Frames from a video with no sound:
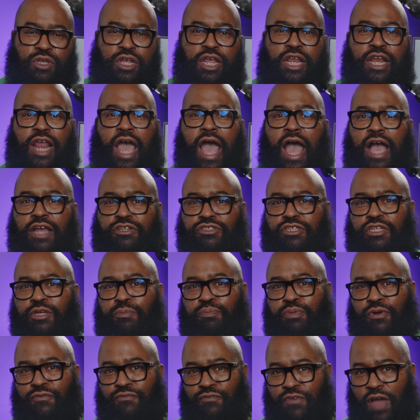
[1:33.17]
and actually
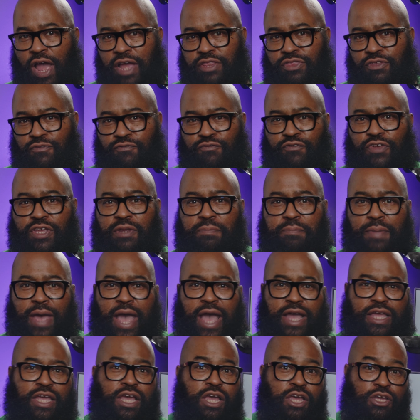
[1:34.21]
provide the
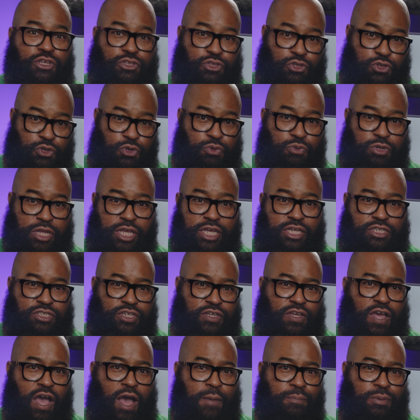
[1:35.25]
feedback you need to
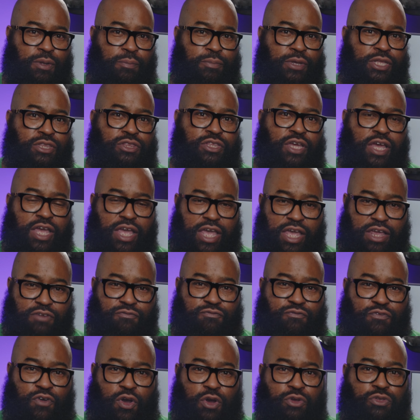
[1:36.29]
complement the
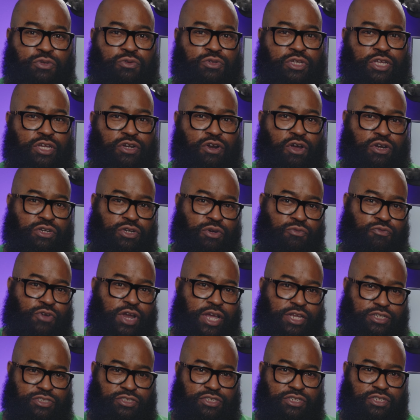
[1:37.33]
info you get on your
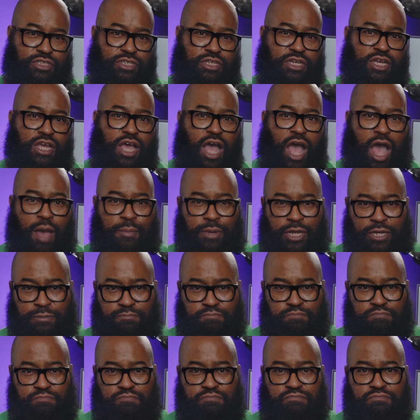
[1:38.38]
wrist. I
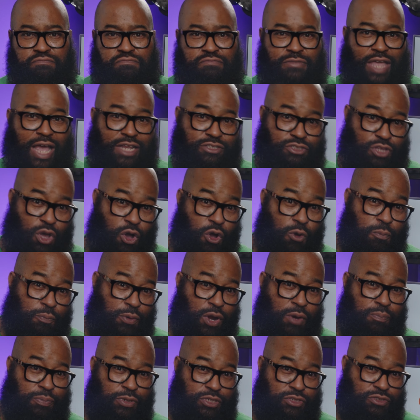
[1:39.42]
mean, that's the whole
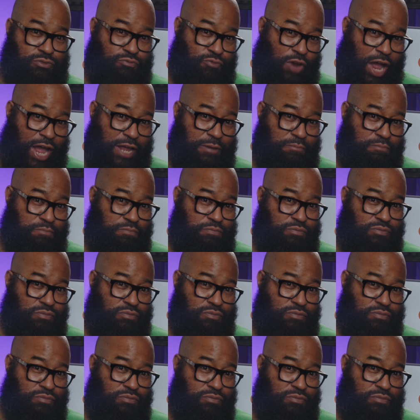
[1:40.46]
purpose, right?